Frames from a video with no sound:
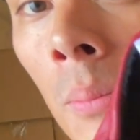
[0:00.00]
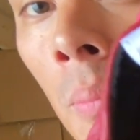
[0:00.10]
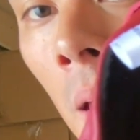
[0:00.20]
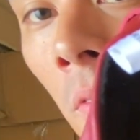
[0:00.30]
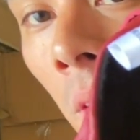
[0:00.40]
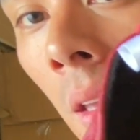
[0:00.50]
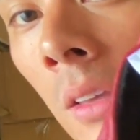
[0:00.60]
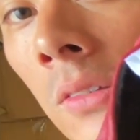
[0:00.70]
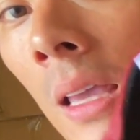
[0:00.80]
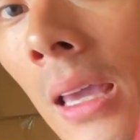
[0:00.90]
benefit
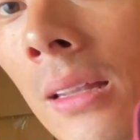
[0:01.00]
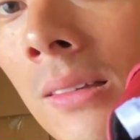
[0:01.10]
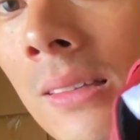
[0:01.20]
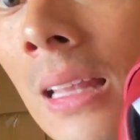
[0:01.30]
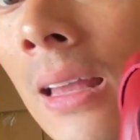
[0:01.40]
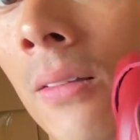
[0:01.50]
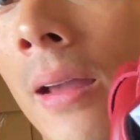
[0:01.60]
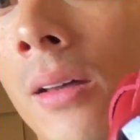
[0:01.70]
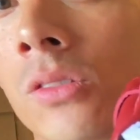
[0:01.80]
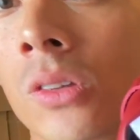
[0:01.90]
is that it doesn't slide
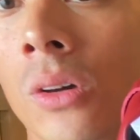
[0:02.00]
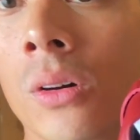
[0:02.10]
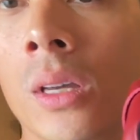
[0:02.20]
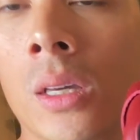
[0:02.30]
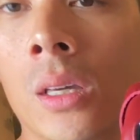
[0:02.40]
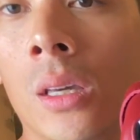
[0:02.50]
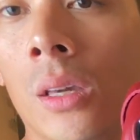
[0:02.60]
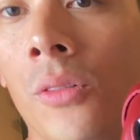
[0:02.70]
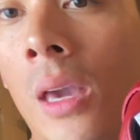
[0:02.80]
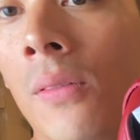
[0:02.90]
around. So
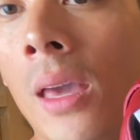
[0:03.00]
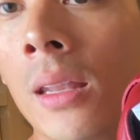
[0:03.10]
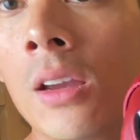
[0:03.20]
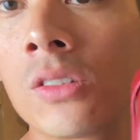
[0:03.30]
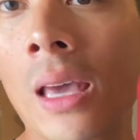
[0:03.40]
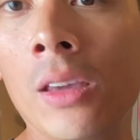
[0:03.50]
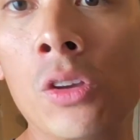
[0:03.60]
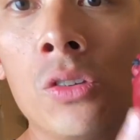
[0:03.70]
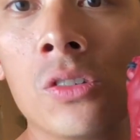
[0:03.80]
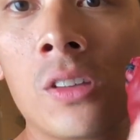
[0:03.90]
if you have headgears that
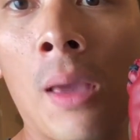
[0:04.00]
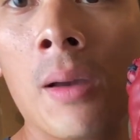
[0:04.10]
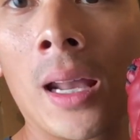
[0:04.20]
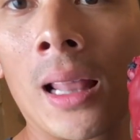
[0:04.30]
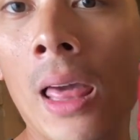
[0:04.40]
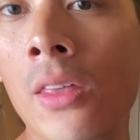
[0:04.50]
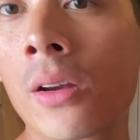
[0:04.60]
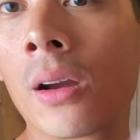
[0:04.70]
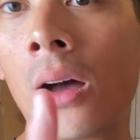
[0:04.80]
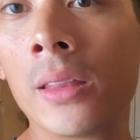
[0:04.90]
use the same kind of
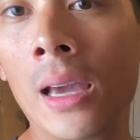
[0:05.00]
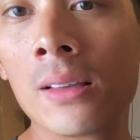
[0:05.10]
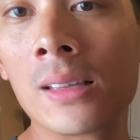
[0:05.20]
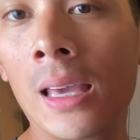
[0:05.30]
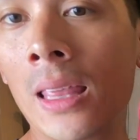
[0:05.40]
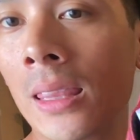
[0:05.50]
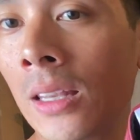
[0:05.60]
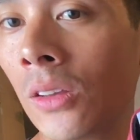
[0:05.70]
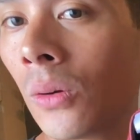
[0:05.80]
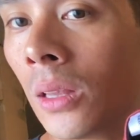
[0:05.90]
leather on the outside that they
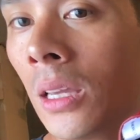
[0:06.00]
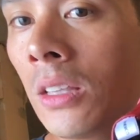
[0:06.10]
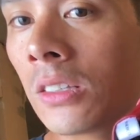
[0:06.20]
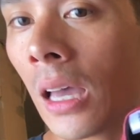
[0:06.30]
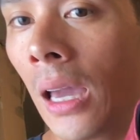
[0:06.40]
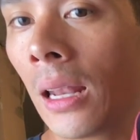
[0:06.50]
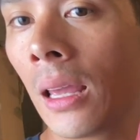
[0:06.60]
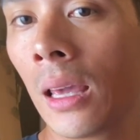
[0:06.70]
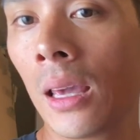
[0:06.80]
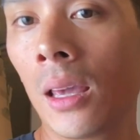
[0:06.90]
do on the inside,
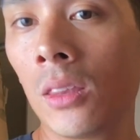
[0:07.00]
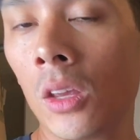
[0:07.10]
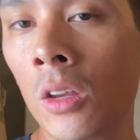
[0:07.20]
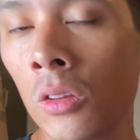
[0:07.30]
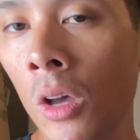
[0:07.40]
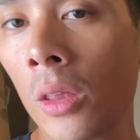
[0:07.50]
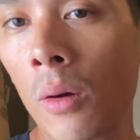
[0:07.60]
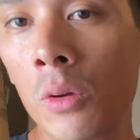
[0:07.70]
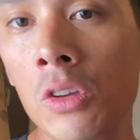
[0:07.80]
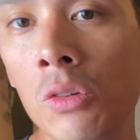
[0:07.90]
then you'll know
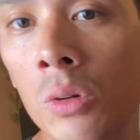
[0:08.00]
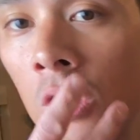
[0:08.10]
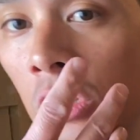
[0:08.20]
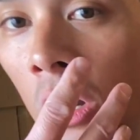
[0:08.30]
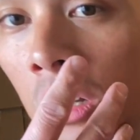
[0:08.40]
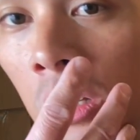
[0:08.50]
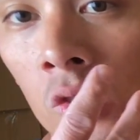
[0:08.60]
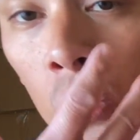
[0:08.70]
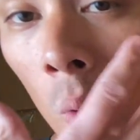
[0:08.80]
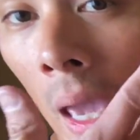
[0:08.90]
that when you, when you start to
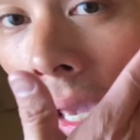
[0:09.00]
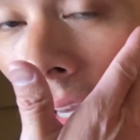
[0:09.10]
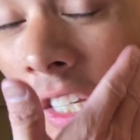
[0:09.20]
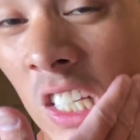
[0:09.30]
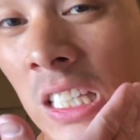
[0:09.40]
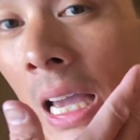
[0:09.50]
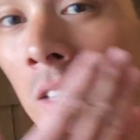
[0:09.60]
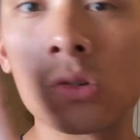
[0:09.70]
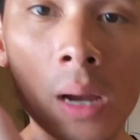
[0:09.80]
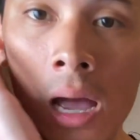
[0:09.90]
sweat, it just
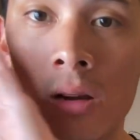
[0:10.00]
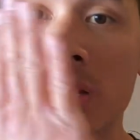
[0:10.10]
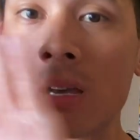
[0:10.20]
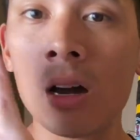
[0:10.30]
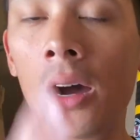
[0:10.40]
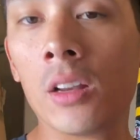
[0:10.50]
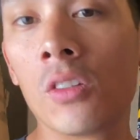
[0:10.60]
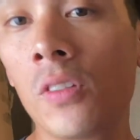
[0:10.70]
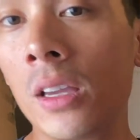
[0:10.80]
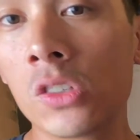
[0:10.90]
slides around on
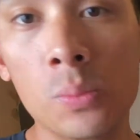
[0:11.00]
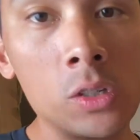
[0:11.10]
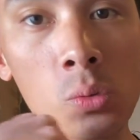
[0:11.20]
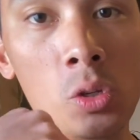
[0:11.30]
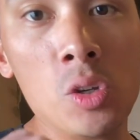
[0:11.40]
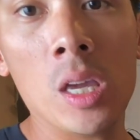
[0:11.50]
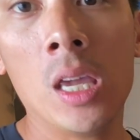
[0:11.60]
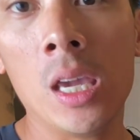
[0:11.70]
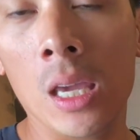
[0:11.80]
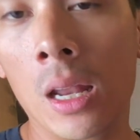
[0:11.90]
your face, especially when you get
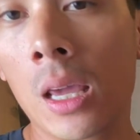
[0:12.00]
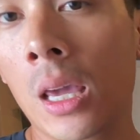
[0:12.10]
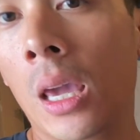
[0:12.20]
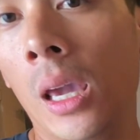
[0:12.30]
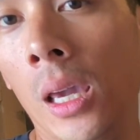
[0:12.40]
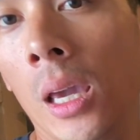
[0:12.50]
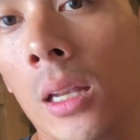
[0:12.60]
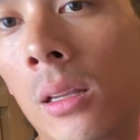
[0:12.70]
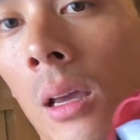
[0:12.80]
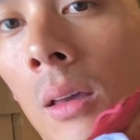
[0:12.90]
hit.
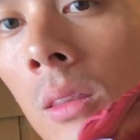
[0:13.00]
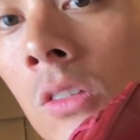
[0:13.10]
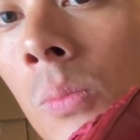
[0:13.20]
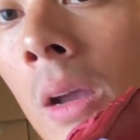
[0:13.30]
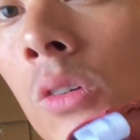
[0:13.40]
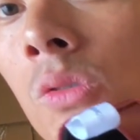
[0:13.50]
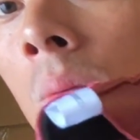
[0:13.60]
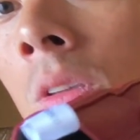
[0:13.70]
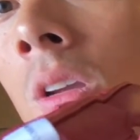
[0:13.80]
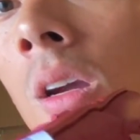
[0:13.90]
And uh, this micro
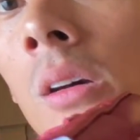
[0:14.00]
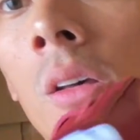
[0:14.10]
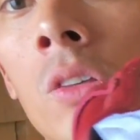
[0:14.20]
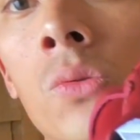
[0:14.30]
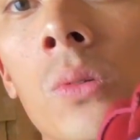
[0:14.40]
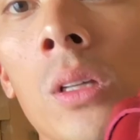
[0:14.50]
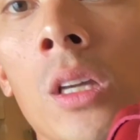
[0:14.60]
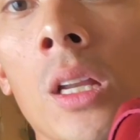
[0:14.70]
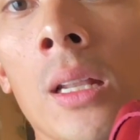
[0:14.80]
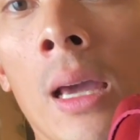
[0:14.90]
suede material is really
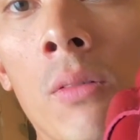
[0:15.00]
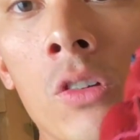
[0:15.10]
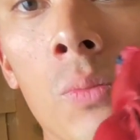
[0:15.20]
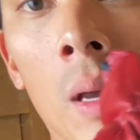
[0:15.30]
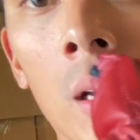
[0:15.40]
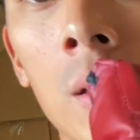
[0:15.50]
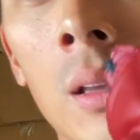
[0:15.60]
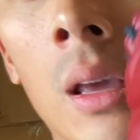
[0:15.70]
good in that respect,